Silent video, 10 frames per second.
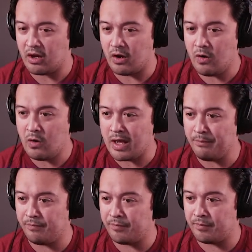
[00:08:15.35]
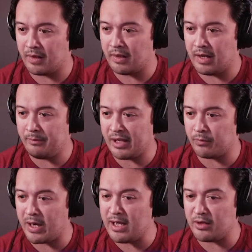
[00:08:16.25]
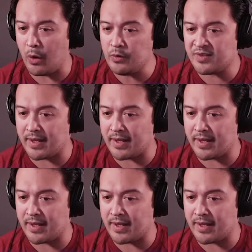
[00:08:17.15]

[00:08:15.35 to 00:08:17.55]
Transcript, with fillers: Oh, I'm I'm like writing notes